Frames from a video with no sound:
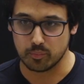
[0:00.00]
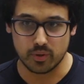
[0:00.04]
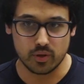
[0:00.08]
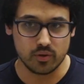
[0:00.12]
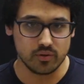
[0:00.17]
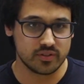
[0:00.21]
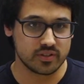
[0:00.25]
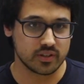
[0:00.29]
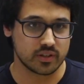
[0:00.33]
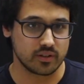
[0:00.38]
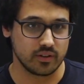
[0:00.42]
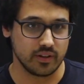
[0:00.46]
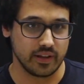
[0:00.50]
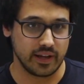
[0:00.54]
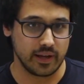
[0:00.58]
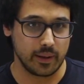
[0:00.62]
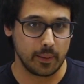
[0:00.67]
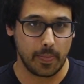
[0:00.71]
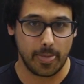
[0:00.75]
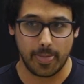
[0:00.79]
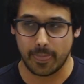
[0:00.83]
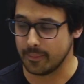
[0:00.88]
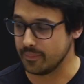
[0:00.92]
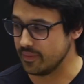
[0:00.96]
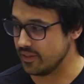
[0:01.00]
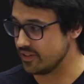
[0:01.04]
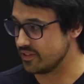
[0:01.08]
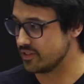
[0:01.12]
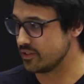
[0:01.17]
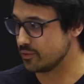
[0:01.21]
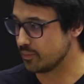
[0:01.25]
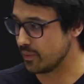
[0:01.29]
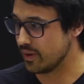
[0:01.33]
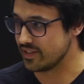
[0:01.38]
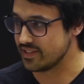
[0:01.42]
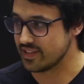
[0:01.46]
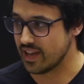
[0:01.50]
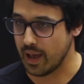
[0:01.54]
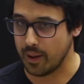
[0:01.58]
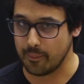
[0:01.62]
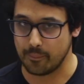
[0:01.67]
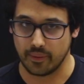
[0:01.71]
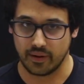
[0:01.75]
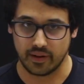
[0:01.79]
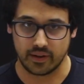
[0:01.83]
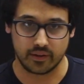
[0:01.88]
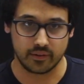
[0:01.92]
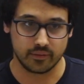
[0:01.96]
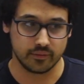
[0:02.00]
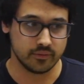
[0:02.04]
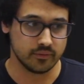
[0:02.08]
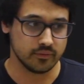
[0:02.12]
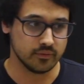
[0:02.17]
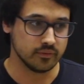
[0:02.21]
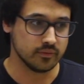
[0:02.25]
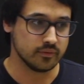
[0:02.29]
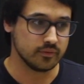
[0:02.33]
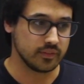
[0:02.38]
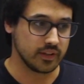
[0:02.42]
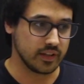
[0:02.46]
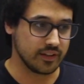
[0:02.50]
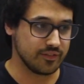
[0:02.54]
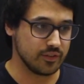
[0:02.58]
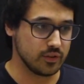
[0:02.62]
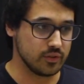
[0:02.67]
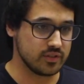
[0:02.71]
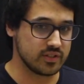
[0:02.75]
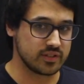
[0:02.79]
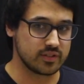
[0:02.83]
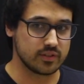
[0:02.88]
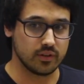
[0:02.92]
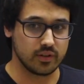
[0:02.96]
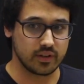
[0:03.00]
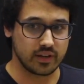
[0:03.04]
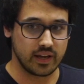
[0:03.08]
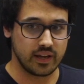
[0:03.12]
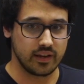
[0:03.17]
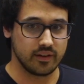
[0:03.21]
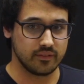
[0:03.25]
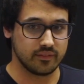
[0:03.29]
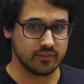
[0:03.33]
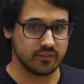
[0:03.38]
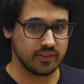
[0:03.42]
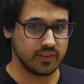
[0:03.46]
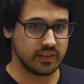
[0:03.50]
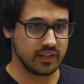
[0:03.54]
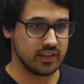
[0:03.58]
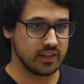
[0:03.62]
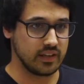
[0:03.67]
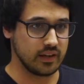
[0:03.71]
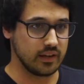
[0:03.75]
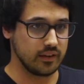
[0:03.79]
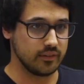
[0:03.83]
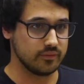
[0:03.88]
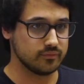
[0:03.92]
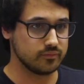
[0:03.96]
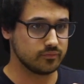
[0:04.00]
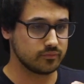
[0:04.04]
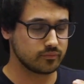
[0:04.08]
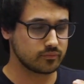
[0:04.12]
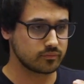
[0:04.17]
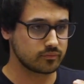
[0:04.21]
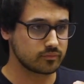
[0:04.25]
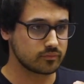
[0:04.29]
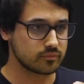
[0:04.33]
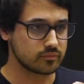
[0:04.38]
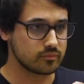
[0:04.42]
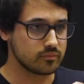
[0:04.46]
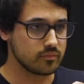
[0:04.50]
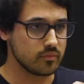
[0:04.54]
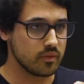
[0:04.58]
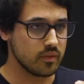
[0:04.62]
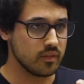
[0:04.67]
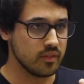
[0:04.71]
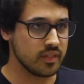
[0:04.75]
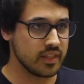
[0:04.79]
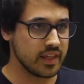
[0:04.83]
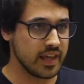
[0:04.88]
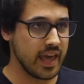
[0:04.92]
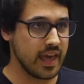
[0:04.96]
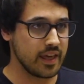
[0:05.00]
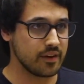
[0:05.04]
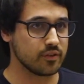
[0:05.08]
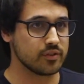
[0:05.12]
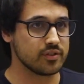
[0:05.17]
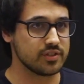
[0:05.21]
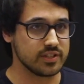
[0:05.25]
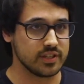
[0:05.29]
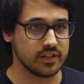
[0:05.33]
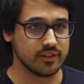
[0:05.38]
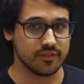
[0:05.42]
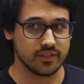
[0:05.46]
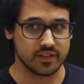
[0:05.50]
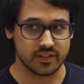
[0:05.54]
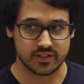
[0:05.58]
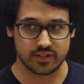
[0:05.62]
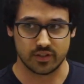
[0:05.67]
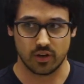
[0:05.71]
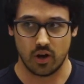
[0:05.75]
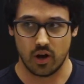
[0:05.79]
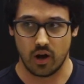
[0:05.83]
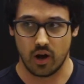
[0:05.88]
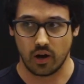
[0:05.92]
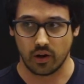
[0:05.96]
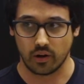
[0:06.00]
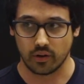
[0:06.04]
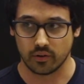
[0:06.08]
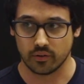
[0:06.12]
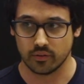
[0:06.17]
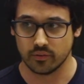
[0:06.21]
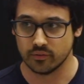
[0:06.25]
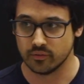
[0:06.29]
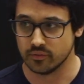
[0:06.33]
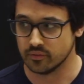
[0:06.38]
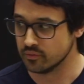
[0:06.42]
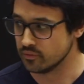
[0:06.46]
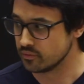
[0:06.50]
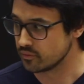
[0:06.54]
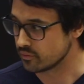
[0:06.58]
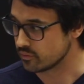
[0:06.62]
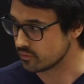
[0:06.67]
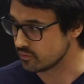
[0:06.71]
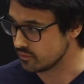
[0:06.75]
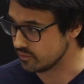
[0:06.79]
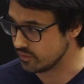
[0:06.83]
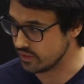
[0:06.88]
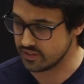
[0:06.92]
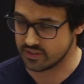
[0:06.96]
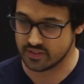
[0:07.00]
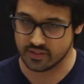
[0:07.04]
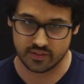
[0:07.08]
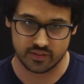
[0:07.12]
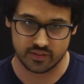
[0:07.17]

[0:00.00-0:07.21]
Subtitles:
musically, this is what's happening. If you just look at the energy of the song, this